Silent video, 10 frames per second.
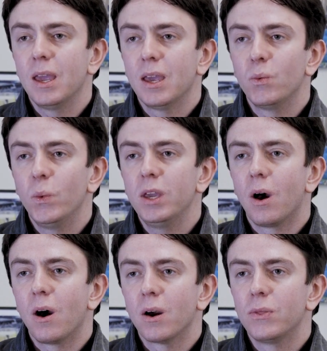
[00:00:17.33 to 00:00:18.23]
and we
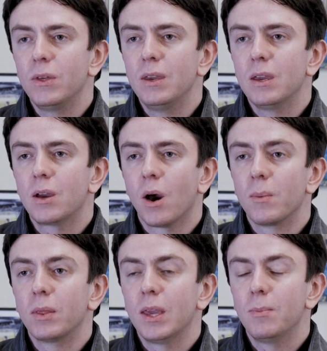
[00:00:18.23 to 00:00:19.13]
are the
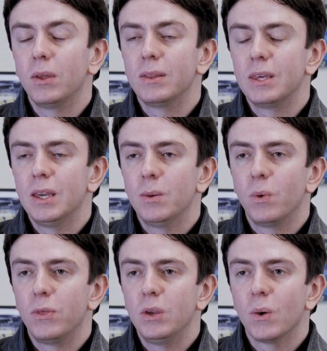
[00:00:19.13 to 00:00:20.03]
carbon labeling team
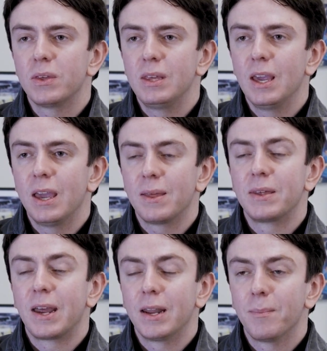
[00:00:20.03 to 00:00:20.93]
with the USDA at
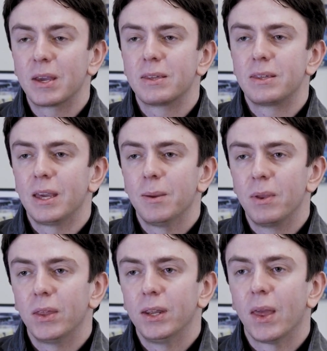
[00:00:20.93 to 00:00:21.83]
the Dynamic
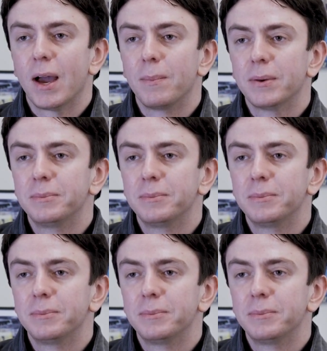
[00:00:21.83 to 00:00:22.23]
Sustainability Lab.